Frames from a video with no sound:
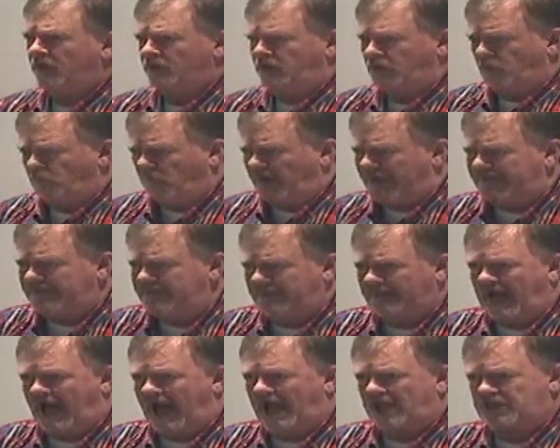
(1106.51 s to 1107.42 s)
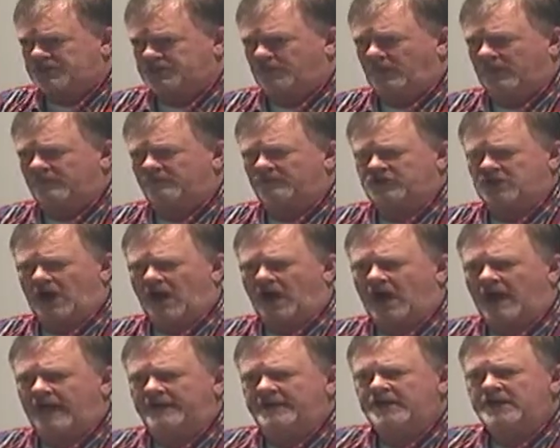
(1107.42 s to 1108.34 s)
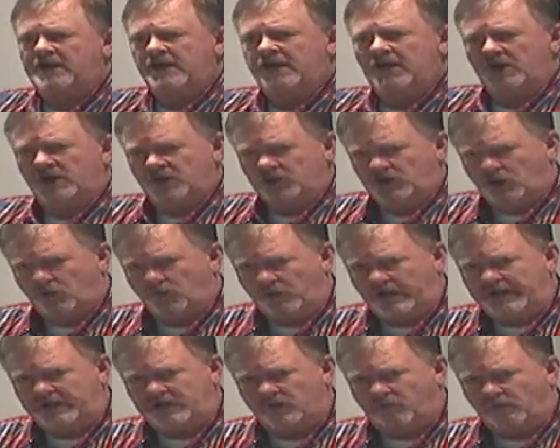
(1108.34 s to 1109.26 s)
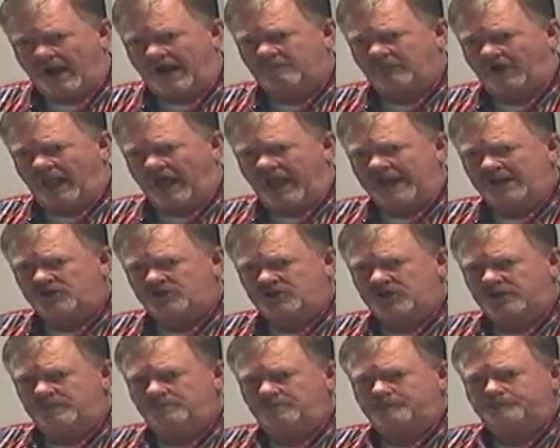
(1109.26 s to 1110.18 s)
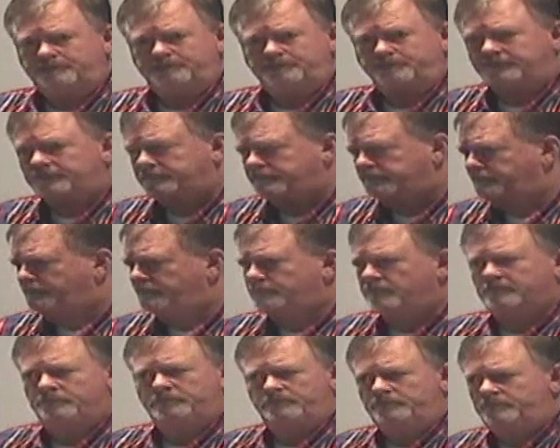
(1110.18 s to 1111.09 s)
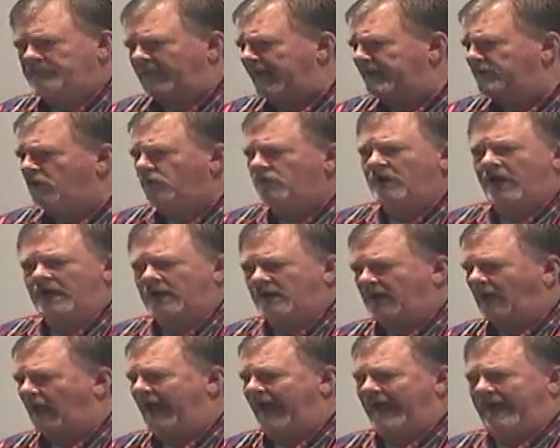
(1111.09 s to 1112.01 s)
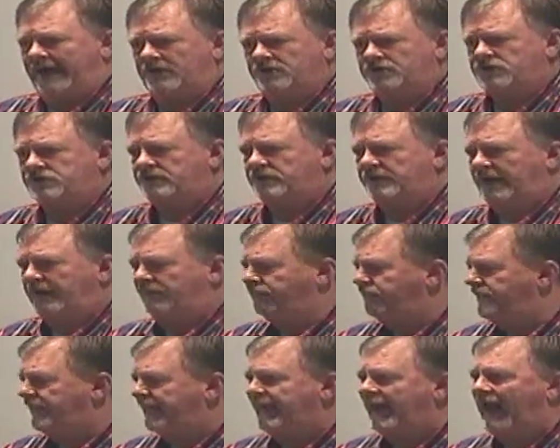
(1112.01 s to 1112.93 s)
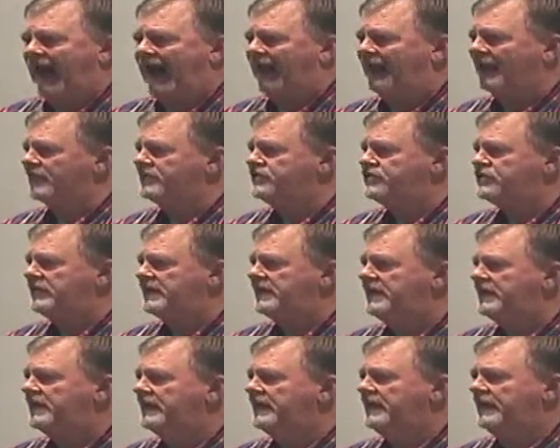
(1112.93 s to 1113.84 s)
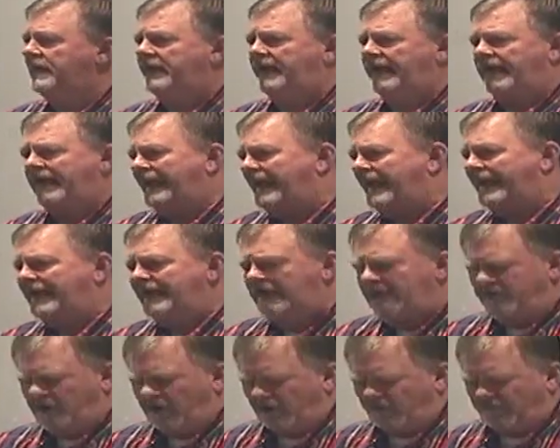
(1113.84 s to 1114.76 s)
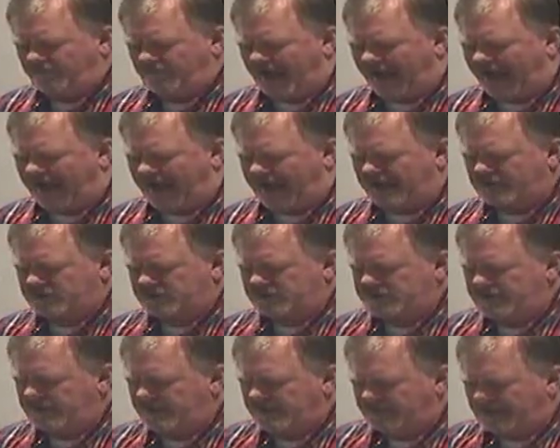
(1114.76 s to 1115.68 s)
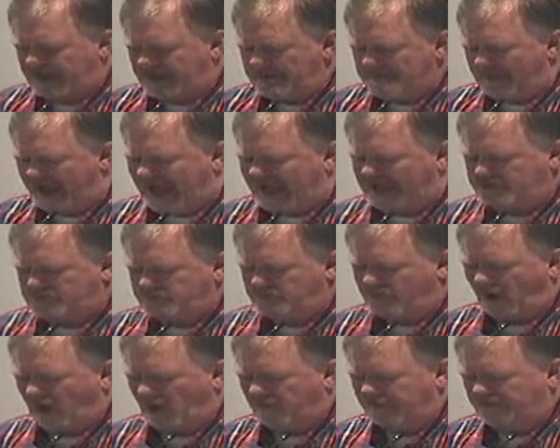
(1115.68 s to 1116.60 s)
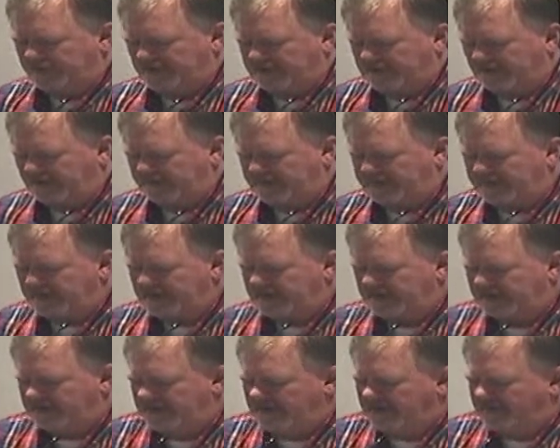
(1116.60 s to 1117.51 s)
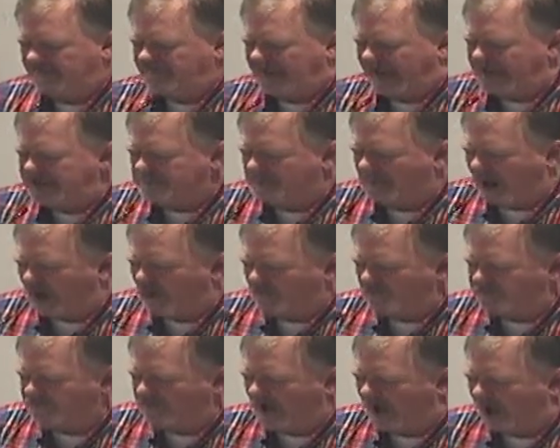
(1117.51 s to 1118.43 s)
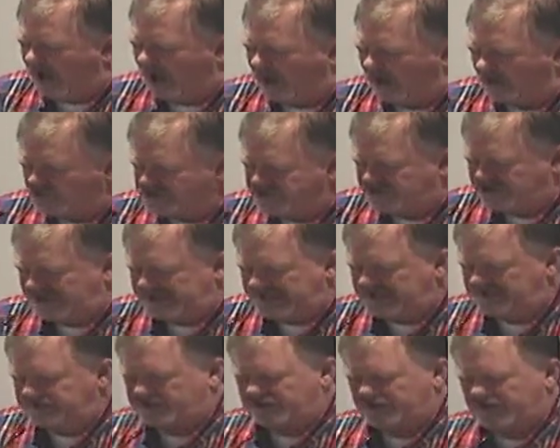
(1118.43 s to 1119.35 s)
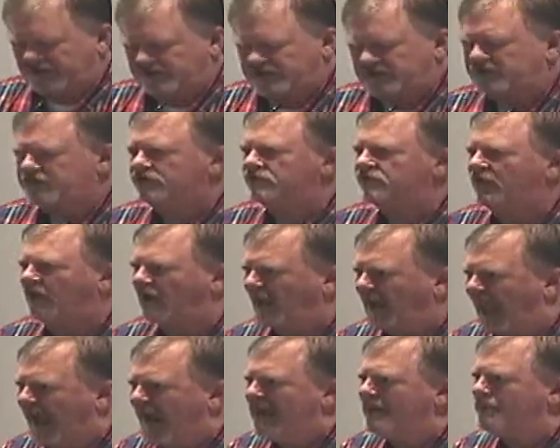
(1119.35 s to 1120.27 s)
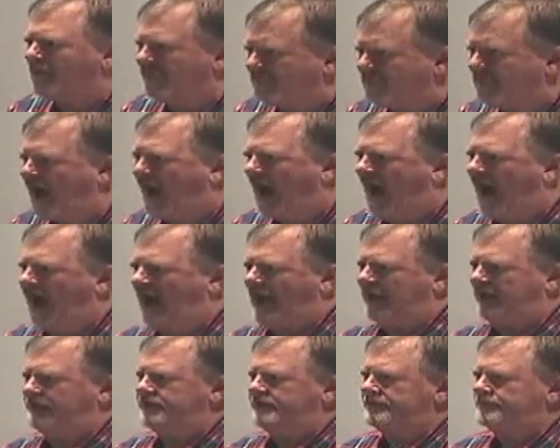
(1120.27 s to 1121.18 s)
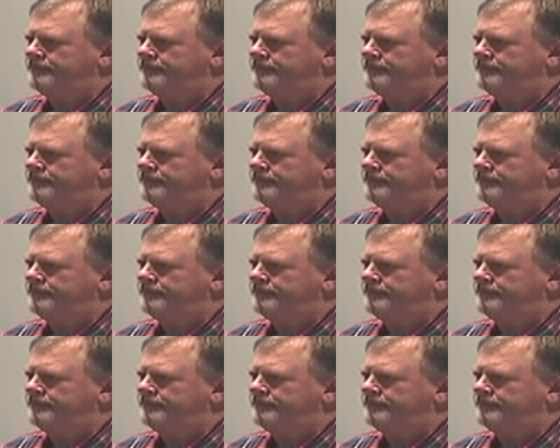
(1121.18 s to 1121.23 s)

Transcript: You read the Gospel of John, you read the Revelation, they do not clash. In theology, in any of their facts, they match perfectly. They both call Jesus the Lamb of God.